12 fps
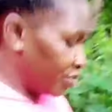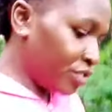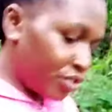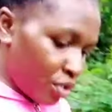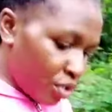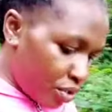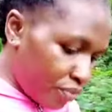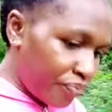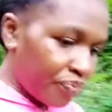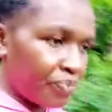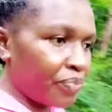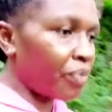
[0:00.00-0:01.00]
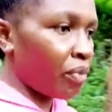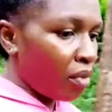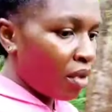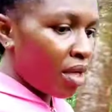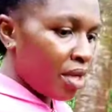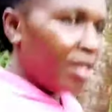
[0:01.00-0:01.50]
So
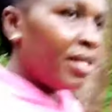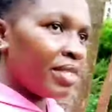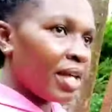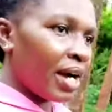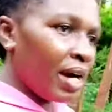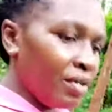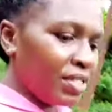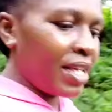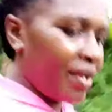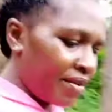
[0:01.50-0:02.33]
the cows are